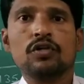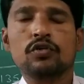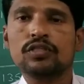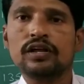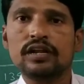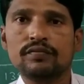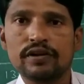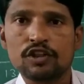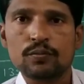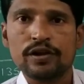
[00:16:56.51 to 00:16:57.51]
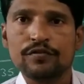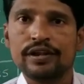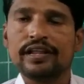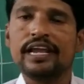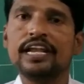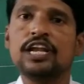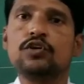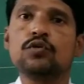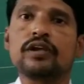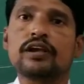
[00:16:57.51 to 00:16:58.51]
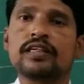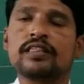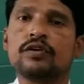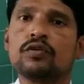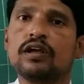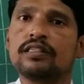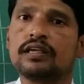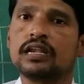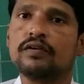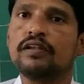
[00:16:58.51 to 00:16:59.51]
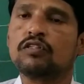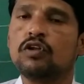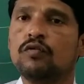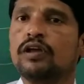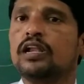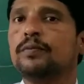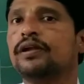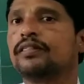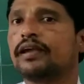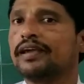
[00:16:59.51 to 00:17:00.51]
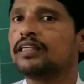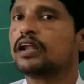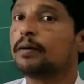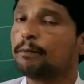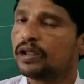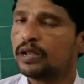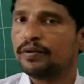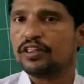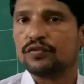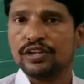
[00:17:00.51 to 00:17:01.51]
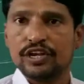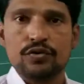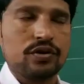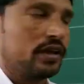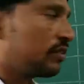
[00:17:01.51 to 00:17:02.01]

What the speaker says: So the difference between any two successive class intervals, lower limits, either upper limits we need to